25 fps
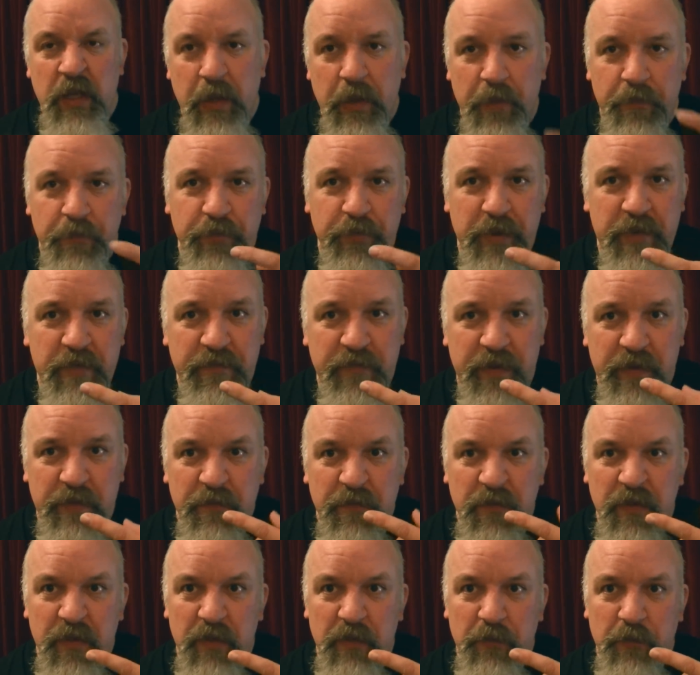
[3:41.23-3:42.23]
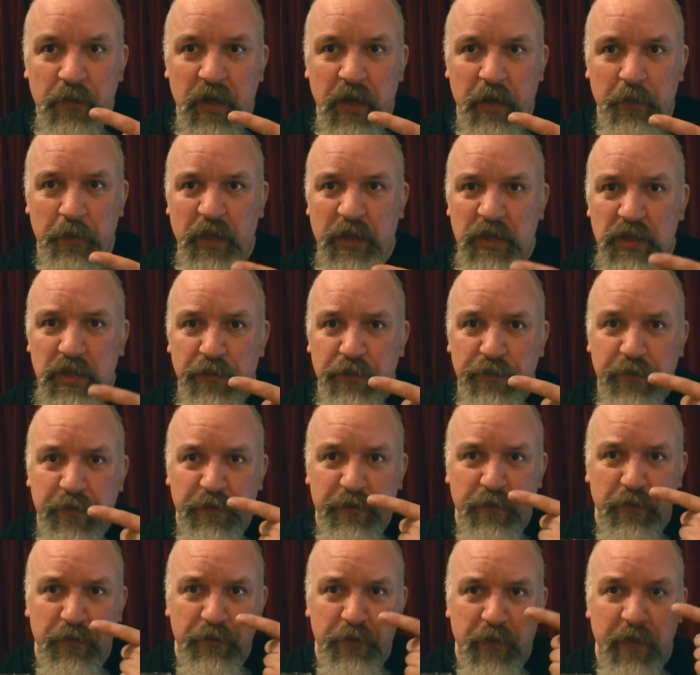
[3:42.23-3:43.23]
and breathe in well one two
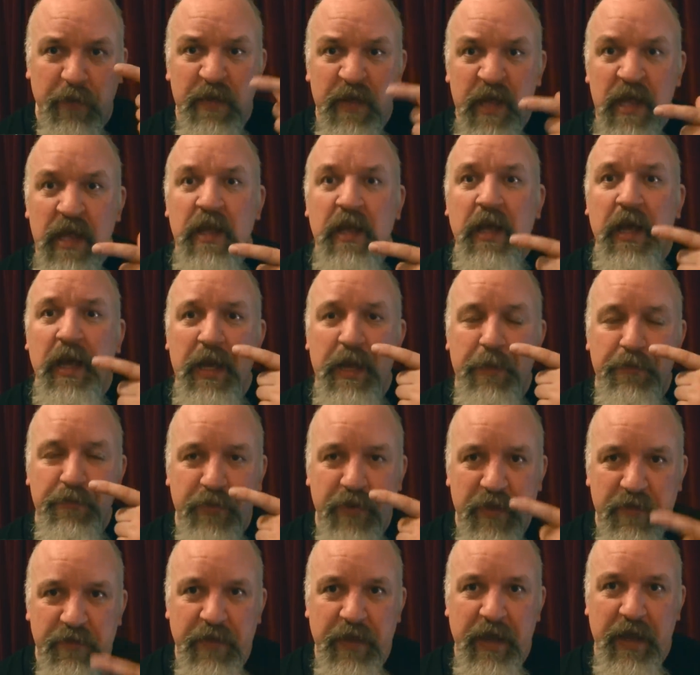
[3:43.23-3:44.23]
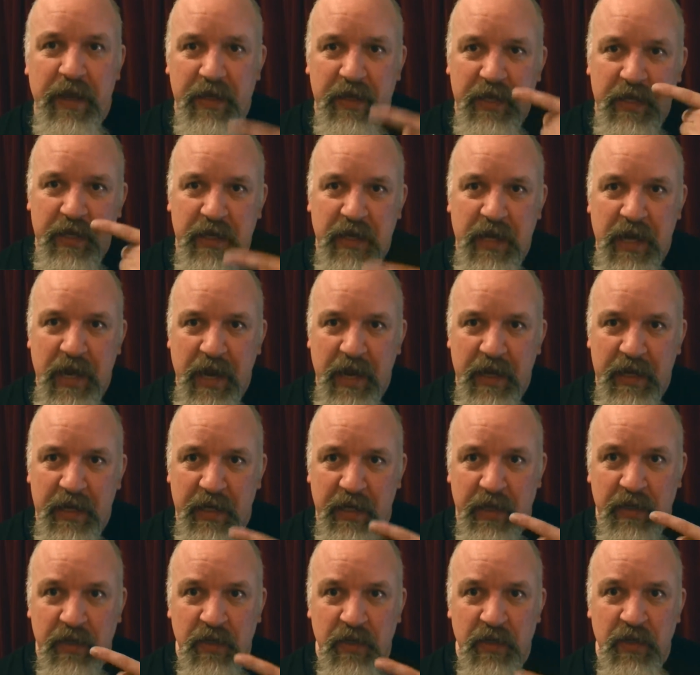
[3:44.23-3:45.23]
three four five and then breathe out and in and out and
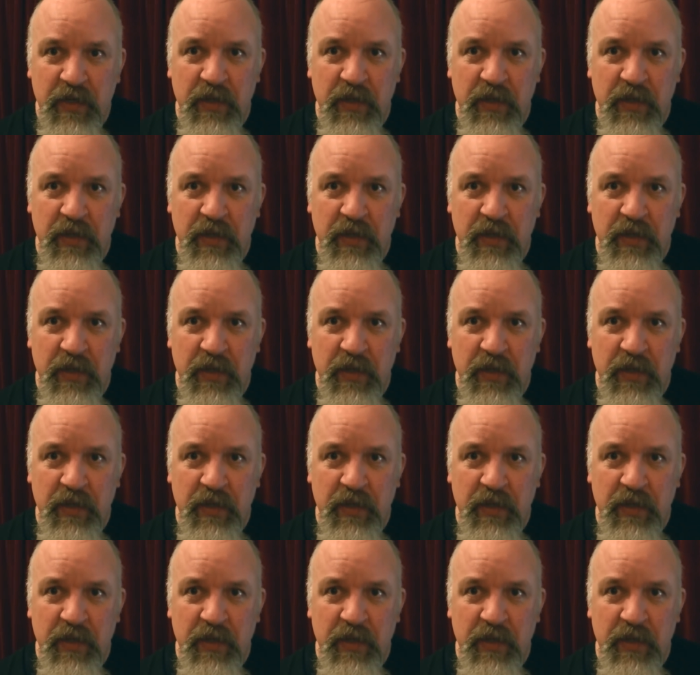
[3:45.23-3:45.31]
in